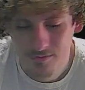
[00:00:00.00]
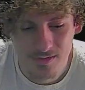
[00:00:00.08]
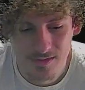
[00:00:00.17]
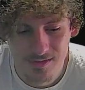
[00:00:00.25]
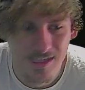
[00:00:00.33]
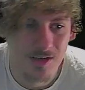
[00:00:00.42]

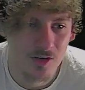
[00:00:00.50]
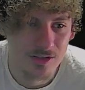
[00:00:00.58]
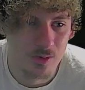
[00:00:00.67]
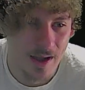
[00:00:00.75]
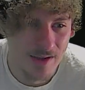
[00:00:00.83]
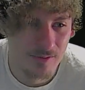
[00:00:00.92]
It's kind of hard
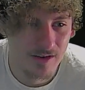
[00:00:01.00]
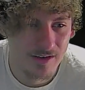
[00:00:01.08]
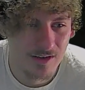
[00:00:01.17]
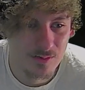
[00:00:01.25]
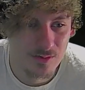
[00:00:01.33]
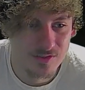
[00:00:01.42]
to rat right
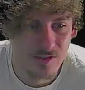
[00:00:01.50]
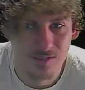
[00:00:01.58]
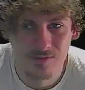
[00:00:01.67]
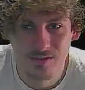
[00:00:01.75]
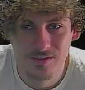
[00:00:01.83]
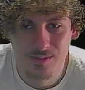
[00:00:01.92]
now on
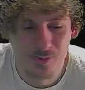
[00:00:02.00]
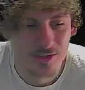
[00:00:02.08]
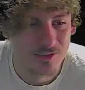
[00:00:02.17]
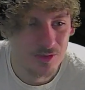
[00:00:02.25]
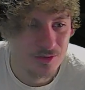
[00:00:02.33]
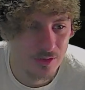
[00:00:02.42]
Reserve because people
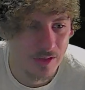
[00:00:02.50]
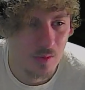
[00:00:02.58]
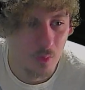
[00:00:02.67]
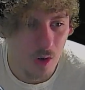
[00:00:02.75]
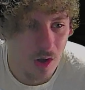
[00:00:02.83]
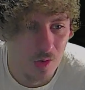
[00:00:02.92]
can look through
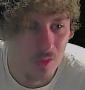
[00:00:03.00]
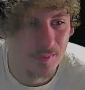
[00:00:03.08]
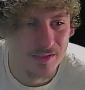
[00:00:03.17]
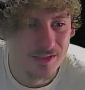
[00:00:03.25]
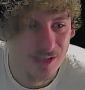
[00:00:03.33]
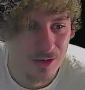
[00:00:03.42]
that wall up
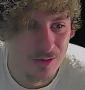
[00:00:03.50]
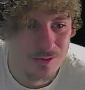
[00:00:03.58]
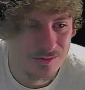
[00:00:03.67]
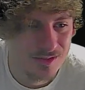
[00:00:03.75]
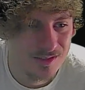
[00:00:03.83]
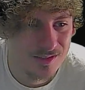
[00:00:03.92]
at
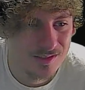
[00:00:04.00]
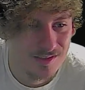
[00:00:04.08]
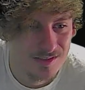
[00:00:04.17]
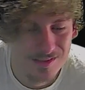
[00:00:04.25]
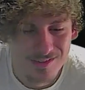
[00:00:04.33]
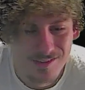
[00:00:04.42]
Dome.
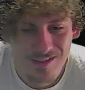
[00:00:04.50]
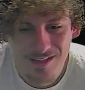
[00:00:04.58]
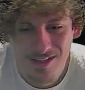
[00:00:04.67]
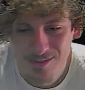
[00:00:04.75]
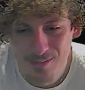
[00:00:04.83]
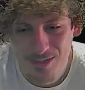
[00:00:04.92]

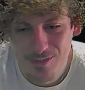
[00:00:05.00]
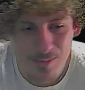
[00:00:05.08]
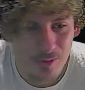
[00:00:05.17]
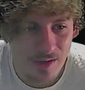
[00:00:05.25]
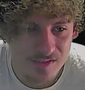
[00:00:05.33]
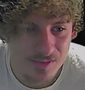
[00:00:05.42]
But those
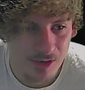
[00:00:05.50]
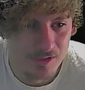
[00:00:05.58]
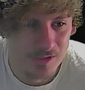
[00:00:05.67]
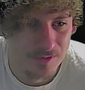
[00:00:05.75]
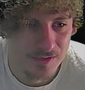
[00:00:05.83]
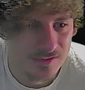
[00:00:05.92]
people have small
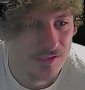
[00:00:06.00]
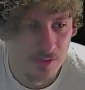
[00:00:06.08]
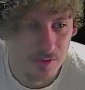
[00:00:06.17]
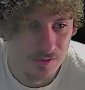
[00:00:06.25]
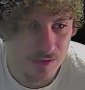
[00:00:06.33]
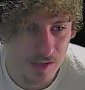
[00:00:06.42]
peepees,
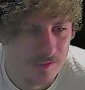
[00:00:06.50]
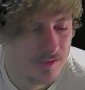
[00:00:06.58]
so it's fine.